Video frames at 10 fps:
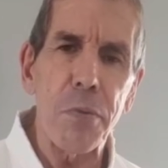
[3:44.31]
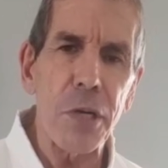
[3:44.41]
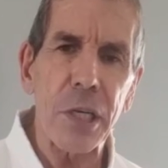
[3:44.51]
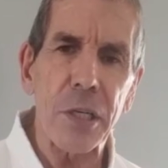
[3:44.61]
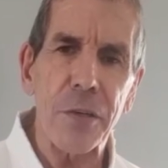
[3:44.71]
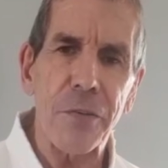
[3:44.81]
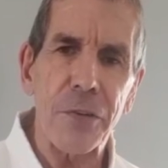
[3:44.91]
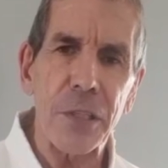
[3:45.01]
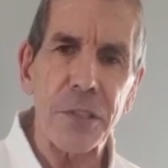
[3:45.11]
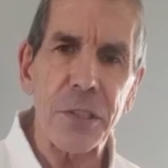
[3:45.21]
big
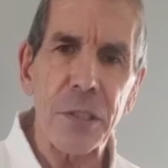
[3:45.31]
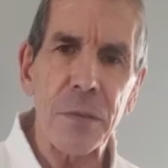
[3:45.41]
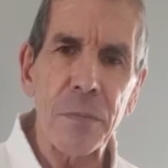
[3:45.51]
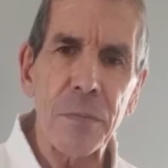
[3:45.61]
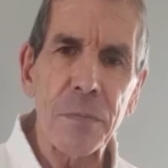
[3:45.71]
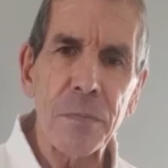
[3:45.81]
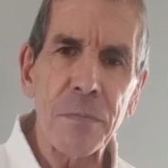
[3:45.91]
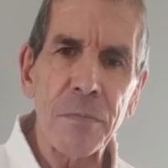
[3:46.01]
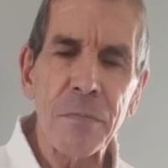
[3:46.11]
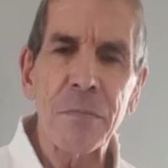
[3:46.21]
difference.
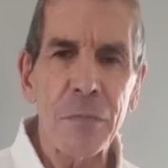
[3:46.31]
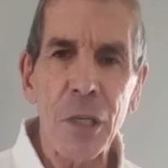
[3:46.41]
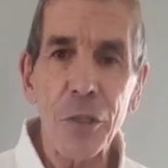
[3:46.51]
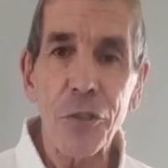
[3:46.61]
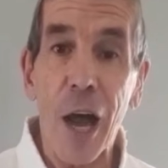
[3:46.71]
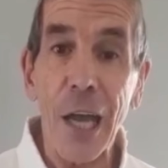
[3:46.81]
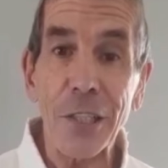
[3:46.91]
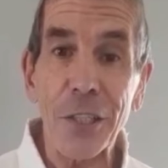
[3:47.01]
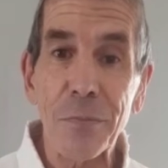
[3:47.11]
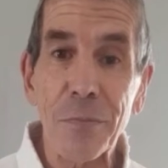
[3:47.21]
Try it.